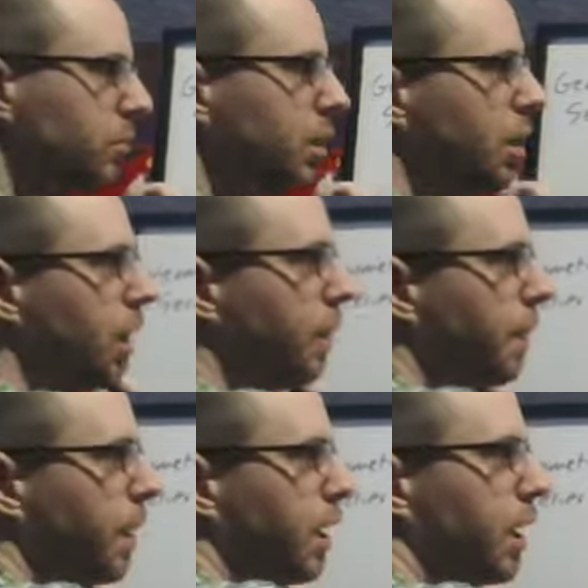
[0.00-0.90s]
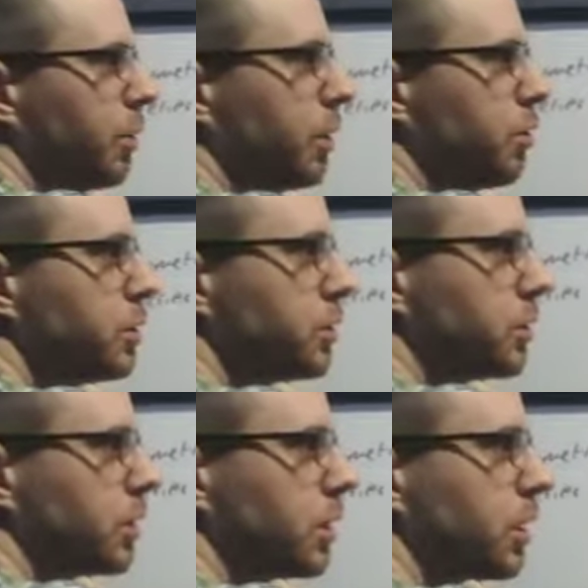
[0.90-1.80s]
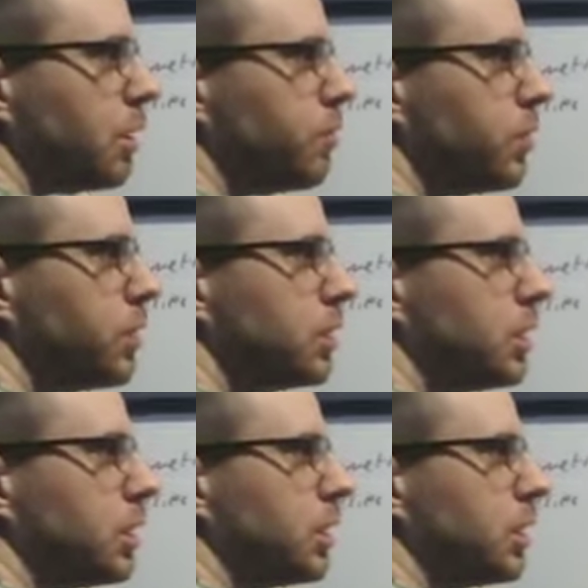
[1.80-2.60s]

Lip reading: And we know these are convergent